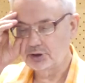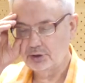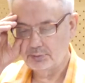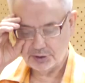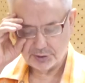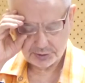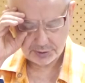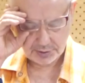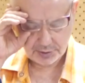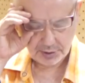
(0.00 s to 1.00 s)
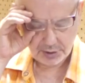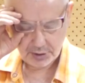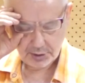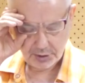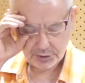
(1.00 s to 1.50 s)
kilometers.
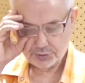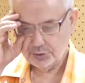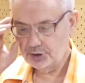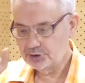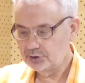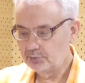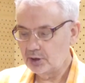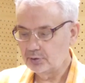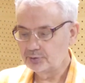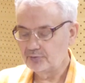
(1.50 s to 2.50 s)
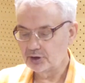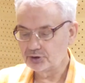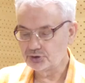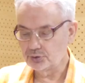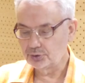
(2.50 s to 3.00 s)
So it's about
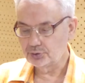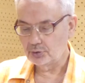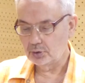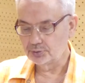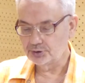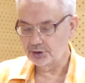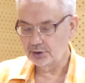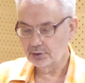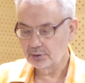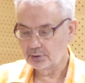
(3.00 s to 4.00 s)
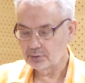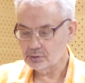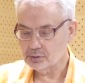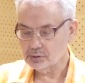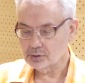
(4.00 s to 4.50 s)
1/3 of the
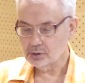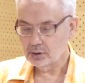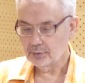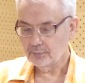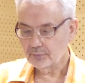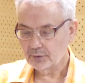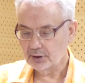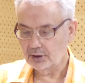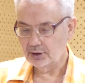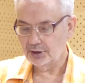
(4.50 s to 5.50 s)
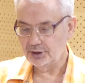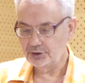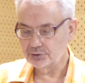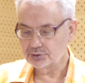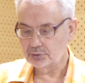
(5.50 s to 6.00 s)

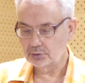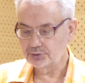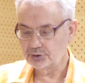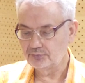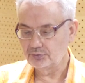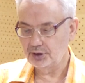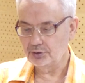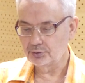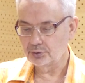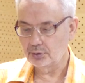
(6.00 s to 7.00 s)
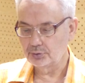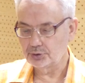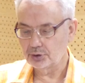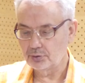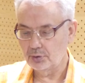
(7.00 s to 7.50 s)
radius of the fluid
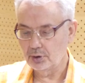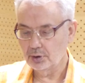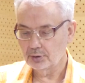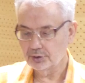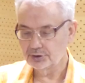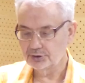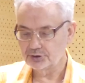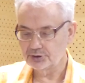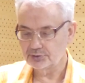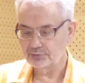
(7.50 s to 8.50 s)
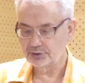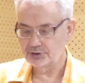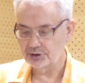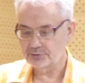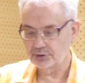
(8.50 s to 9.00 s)
outer core. This is but
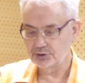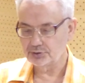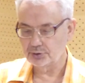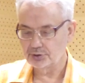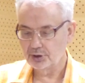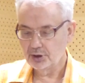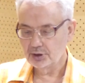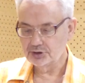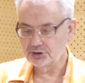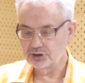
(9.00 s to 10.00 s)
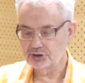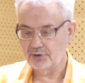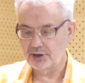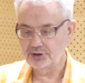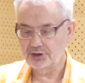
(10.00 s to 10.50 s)
just 1/3. This is
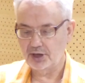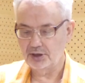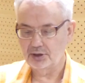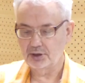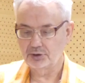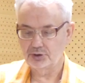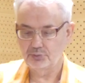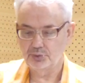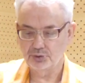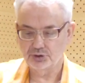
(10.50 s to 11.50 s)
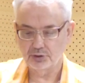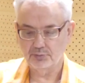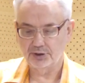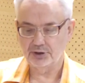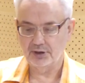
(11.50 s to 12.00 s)
quite tiny contribution,
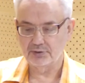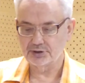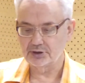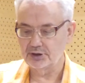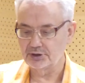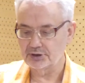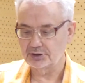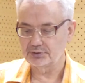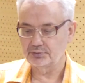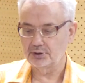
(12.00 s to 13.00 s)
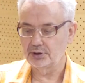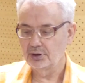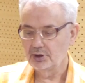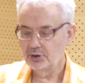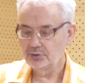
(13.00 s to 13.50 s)
but nevertheless, as
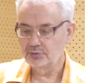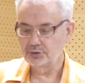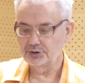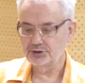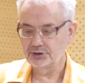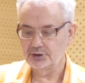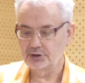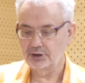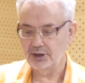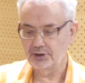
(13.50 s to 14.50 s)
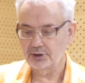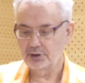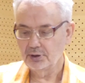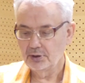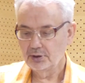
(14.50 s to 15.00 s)
you will see later,
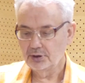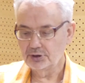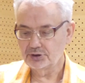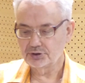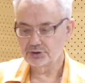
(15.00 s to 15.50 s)
it